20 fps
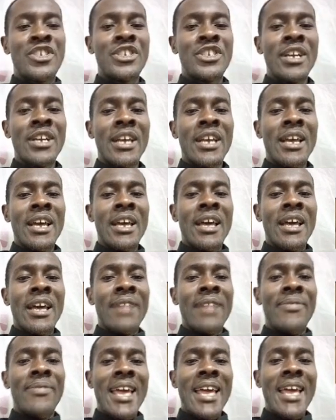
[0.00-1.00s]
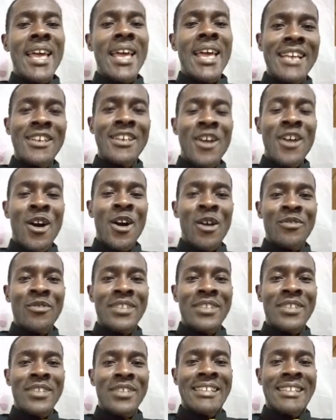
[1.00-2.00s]
your assignment, you have to do
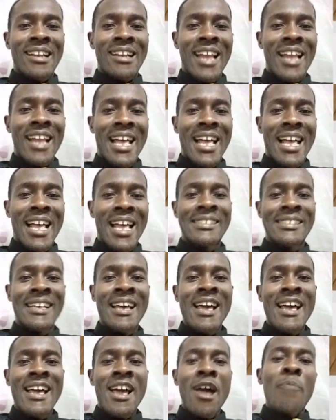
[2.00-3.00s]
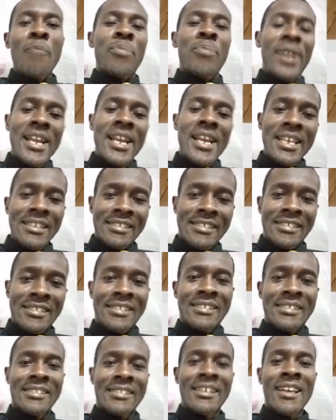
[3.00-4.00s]
it and submit into the Google
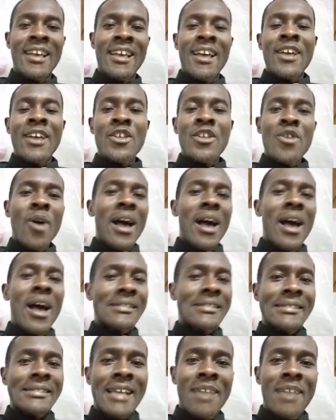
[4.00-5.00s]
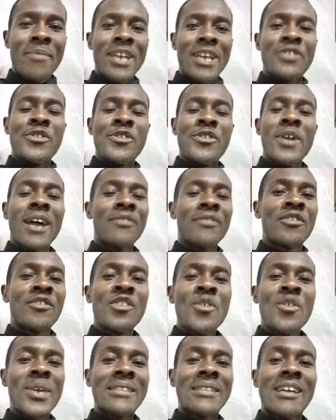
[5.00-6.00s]
Classroom. I'm going to
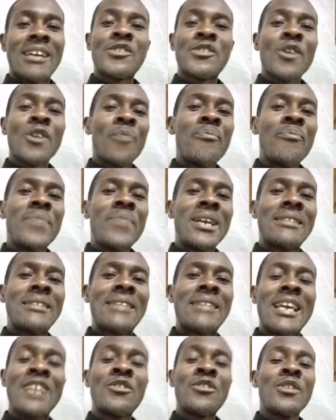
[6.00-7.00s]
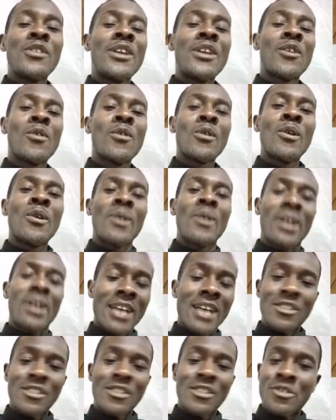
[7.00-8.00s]
put up your detailed note
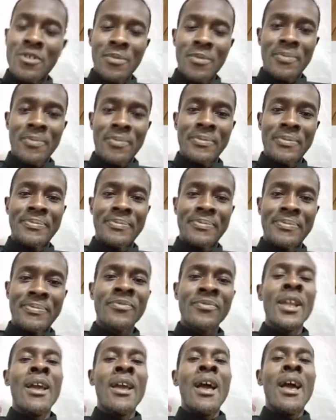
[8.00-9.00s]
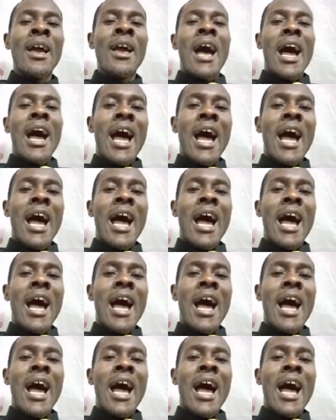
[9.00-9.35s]
also on the Google Classroom.